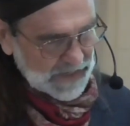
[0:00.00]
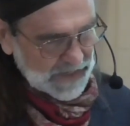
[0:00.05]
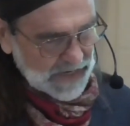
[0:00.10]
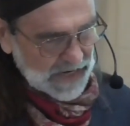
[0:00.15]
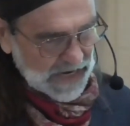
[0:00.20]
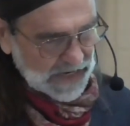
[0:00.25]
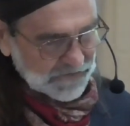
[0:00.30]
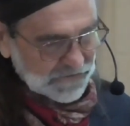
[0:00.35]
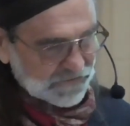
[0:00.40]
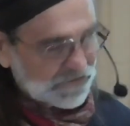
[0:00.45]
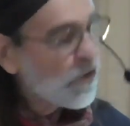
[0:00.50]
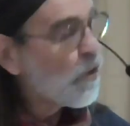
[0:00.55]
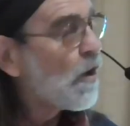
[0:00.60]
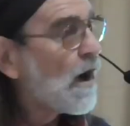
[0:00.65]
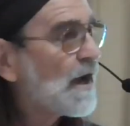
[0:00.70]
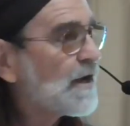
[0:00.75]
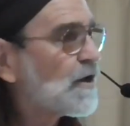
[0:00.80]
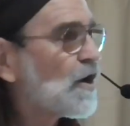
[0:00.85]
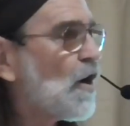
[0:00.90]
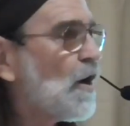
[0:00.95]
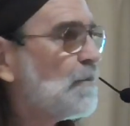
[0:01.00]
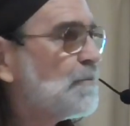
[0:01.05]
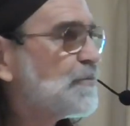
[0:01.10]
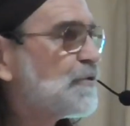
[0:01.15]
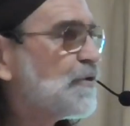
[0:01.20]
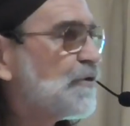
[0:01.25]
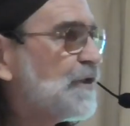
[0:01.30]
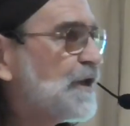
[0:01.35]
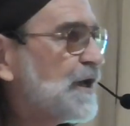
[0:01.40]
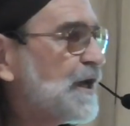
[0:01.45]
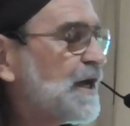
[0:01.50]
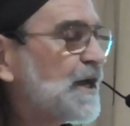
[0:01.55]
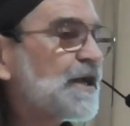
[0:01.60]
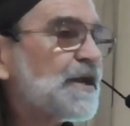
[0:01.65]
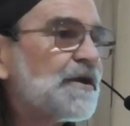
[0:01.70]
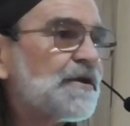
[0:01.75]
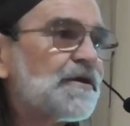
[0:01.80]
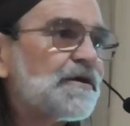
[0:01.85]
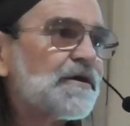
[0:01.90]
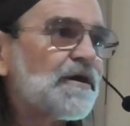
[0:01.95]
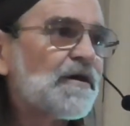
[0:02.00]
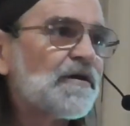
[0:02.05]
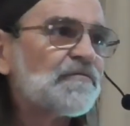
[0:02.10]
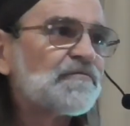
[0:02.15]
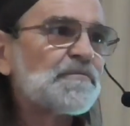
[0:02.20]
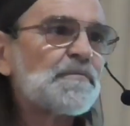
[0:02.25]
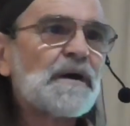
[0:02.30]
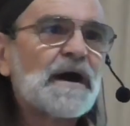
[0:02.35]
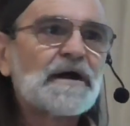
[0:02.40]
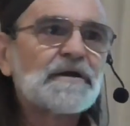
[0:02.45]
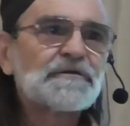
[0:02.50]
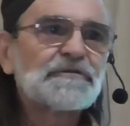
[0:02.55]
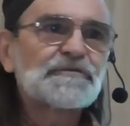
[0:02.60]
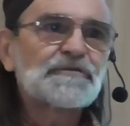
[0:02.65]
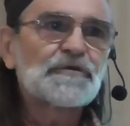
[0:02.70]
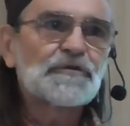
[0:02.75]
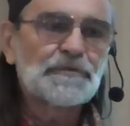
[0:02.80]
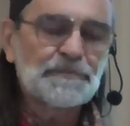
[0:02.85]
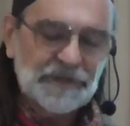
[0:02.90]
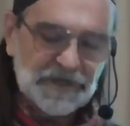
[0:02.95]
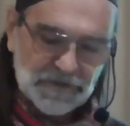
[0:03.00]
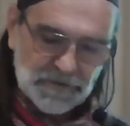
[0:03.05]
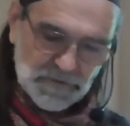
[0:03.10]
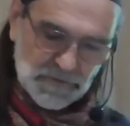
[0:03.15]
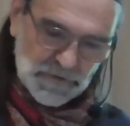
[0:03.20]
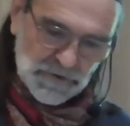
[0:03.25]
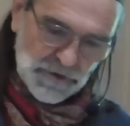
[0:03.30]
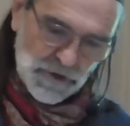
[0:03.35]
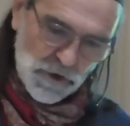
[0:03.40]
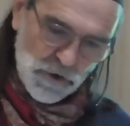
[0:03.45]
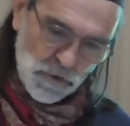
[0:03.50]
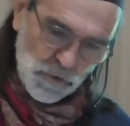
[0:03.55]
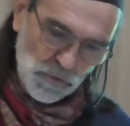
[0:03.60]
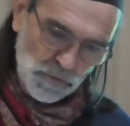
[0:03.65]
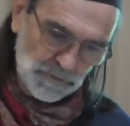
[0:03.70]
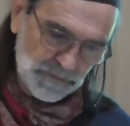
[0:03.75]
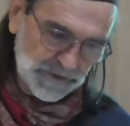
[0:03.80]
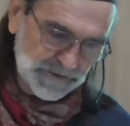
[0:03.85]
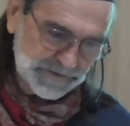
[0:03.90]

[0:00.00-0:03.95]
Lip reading: And so I come to the end of my sermon on hope.